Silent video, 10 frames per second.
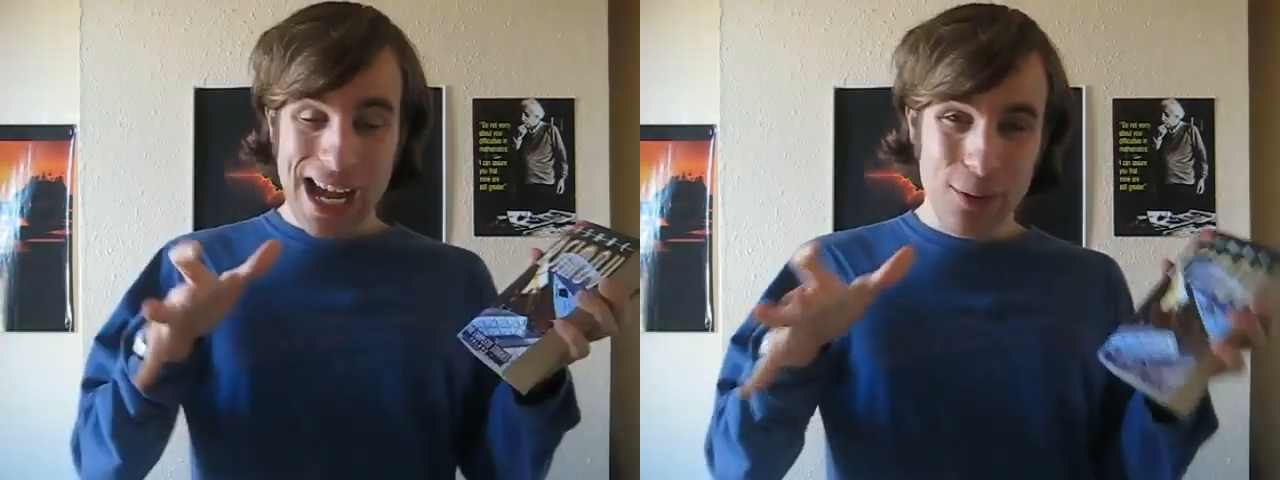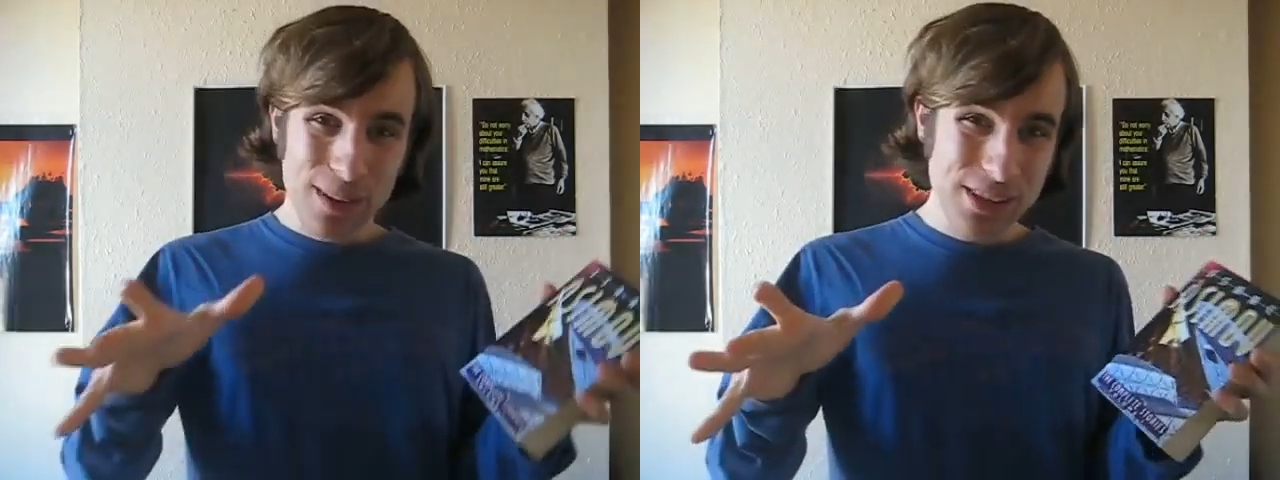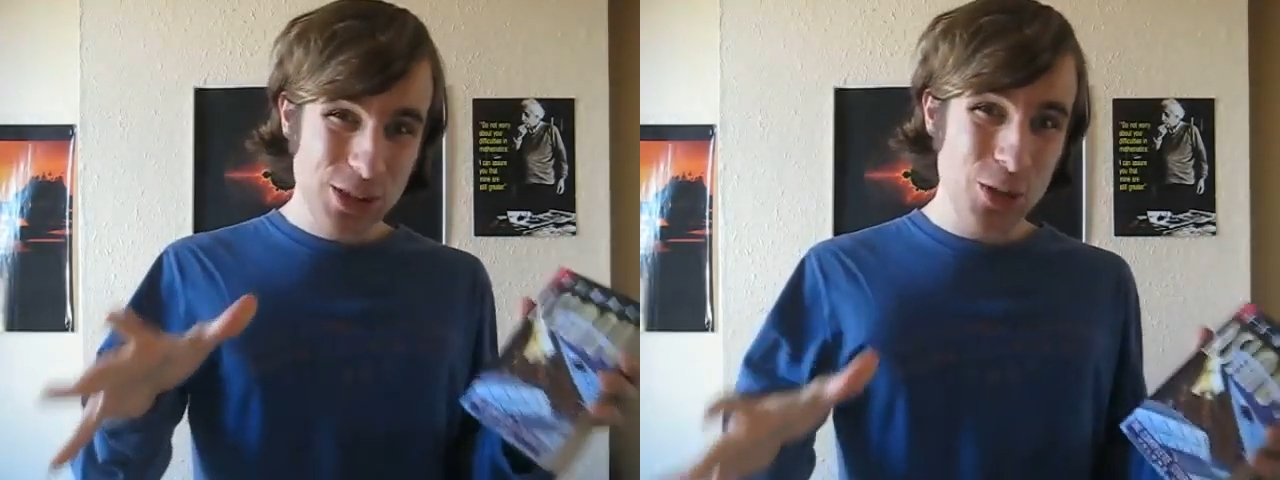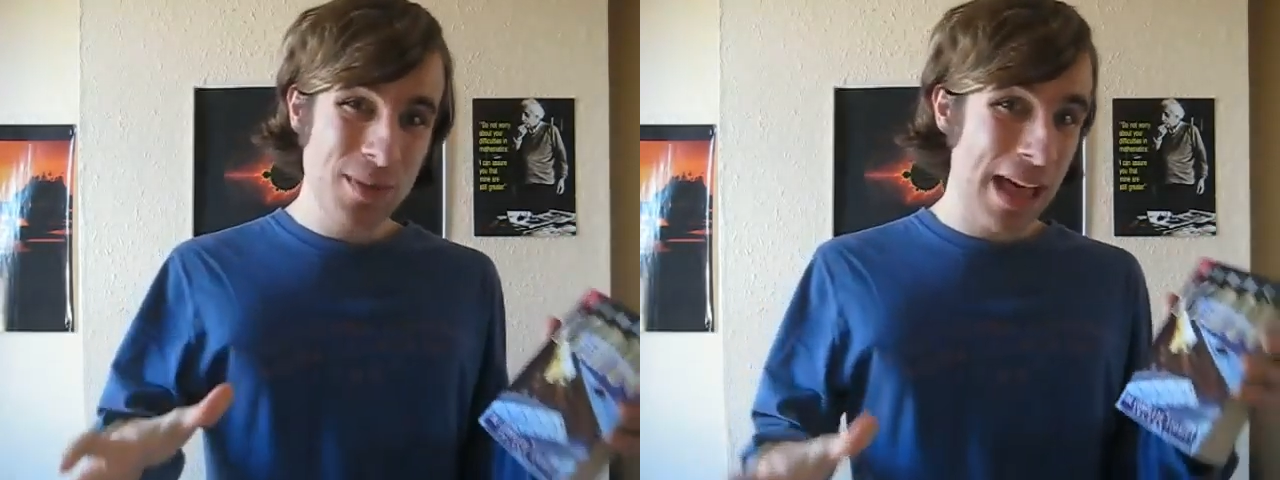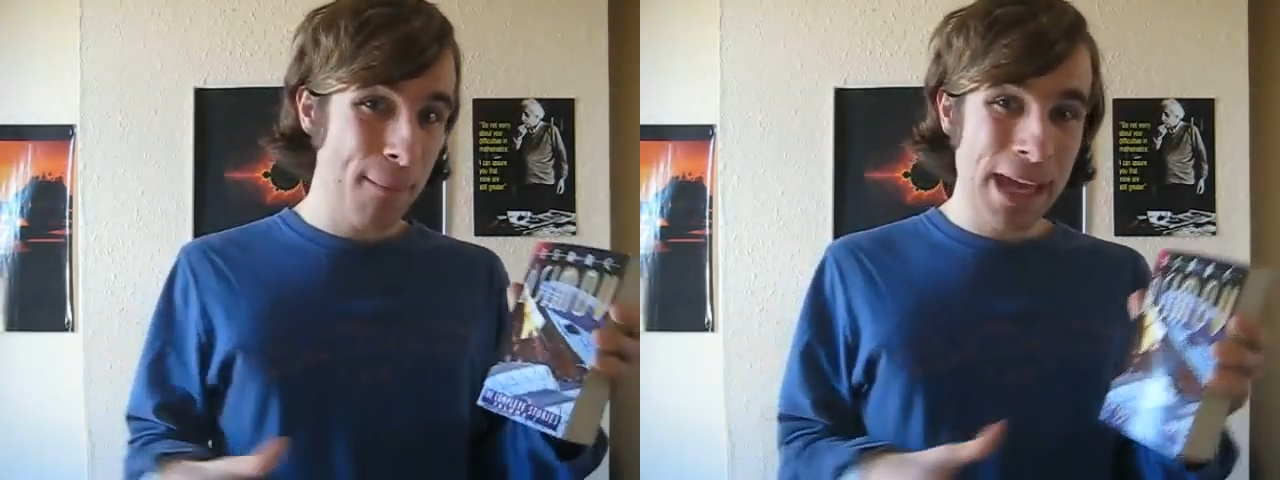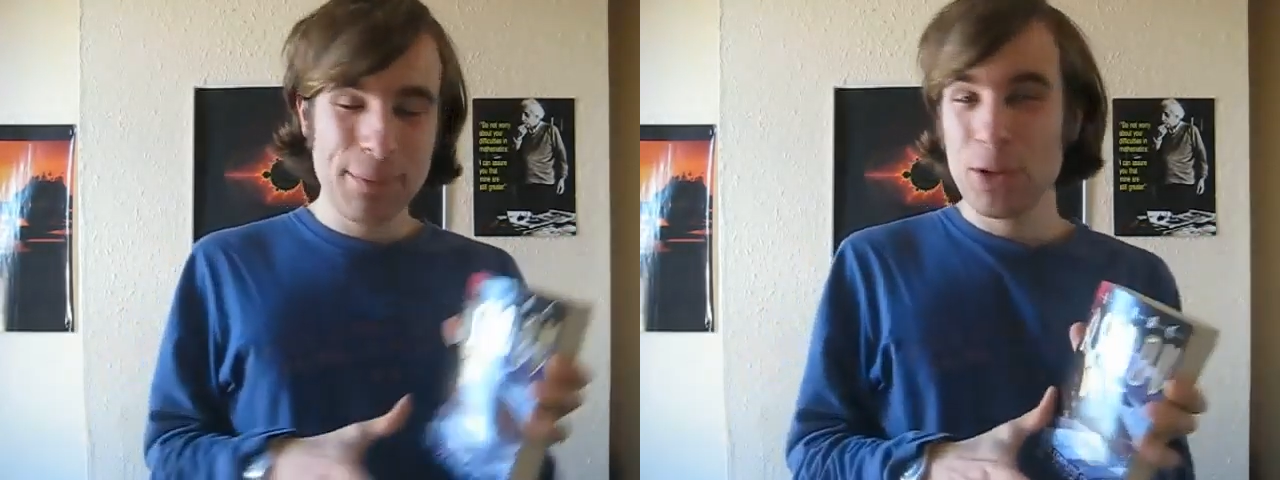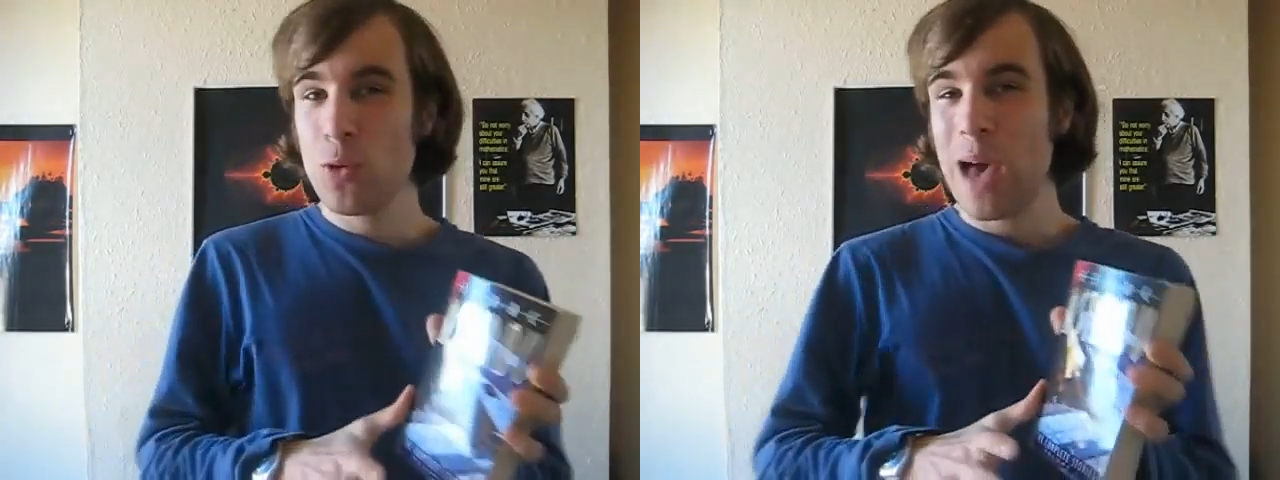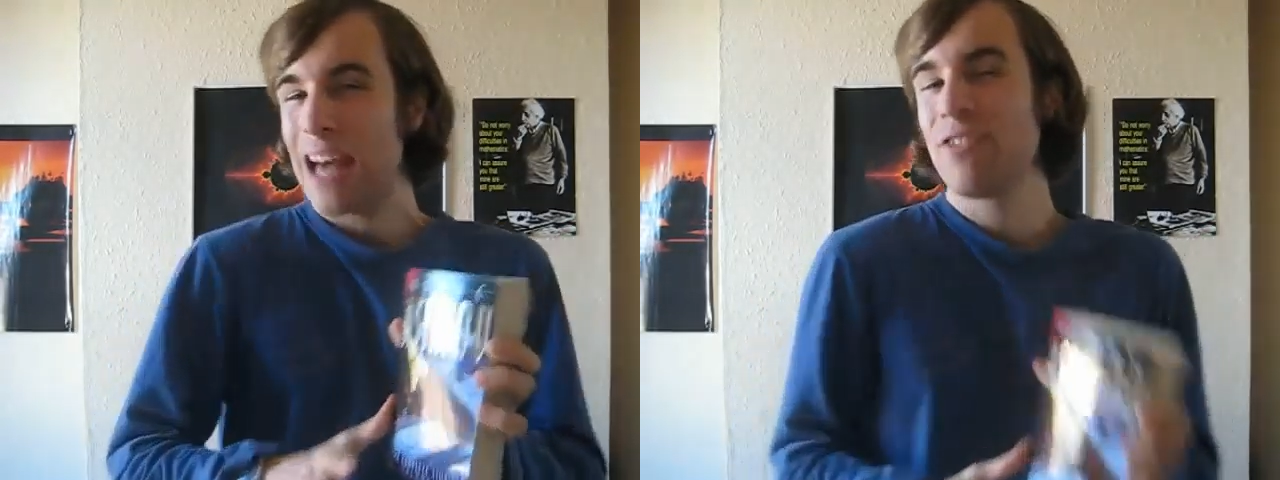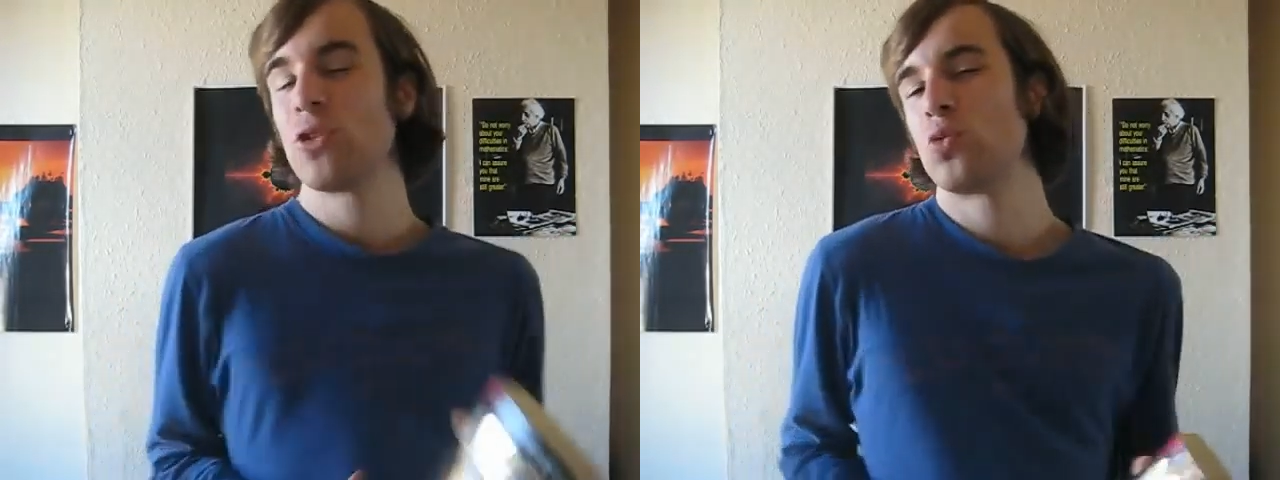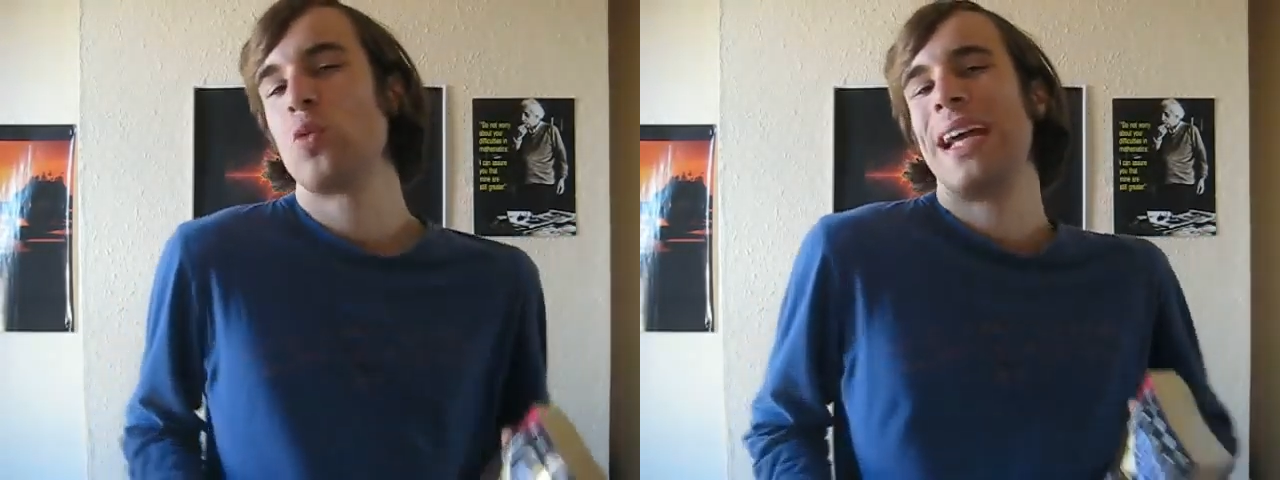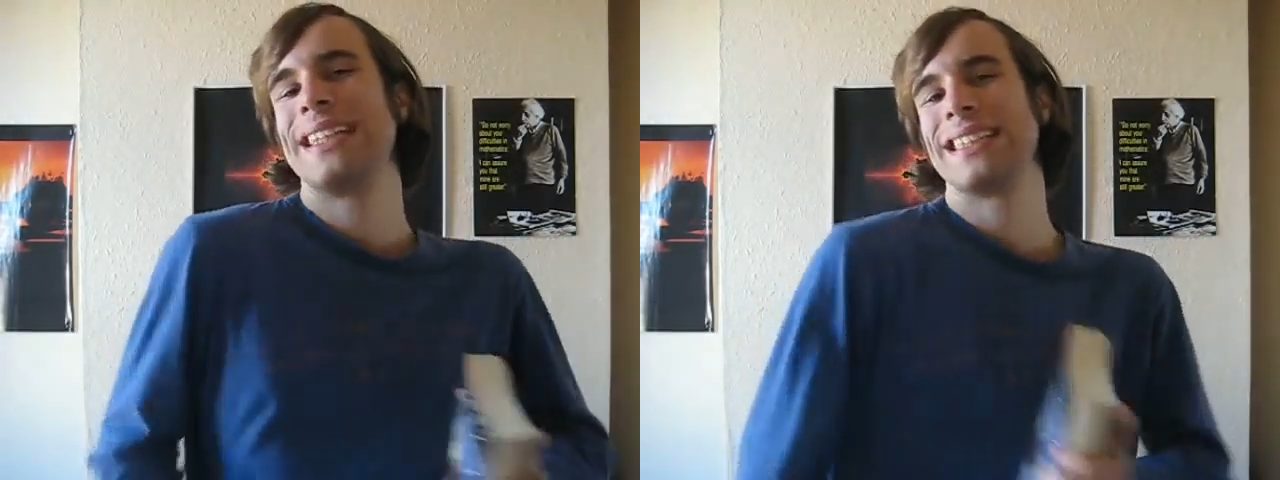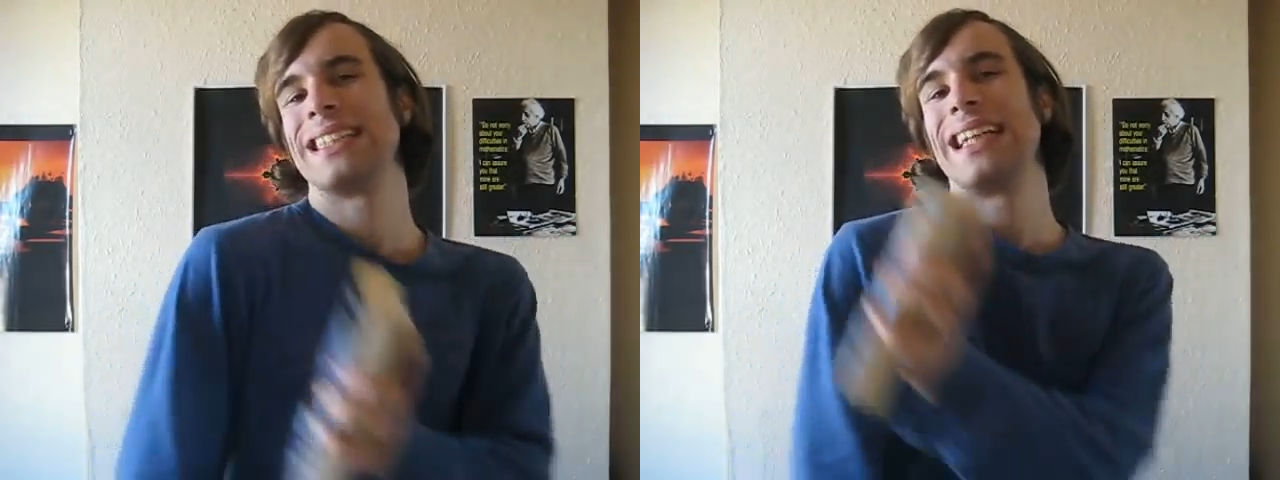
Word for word: I will assume that maybe you haven't read